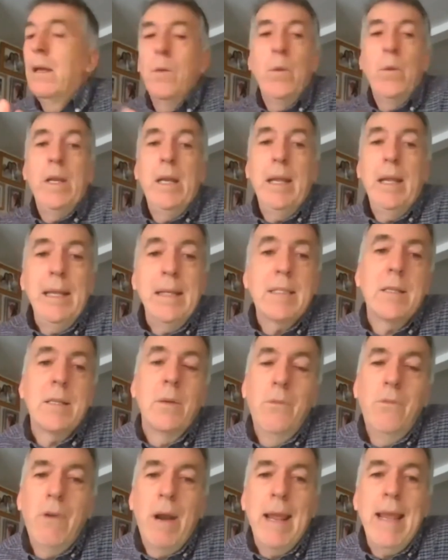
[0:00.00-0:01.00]
We need
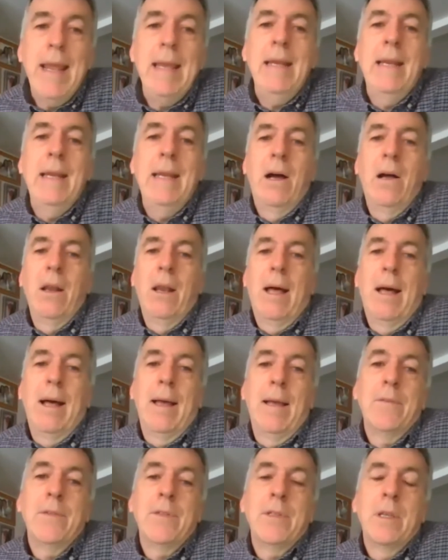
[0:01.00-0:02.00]
some rain in our
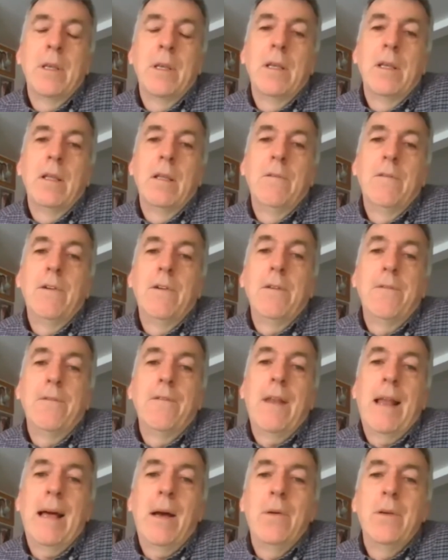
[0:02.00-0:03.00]
lives for the
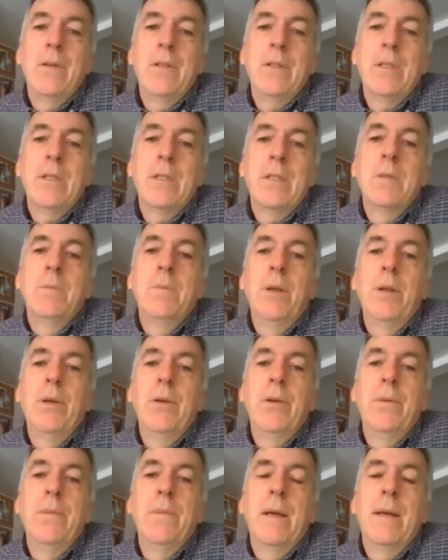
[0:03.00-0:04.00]
flowers to
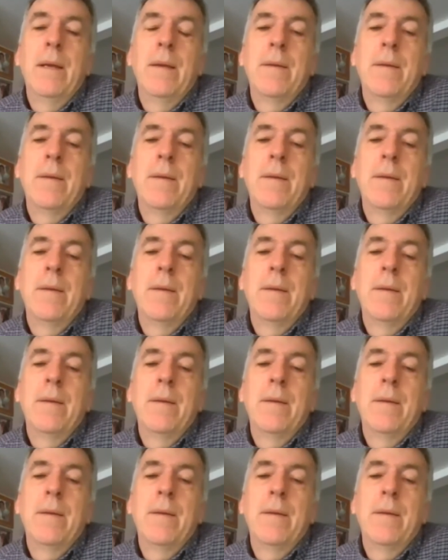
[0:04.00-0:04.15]
bloom.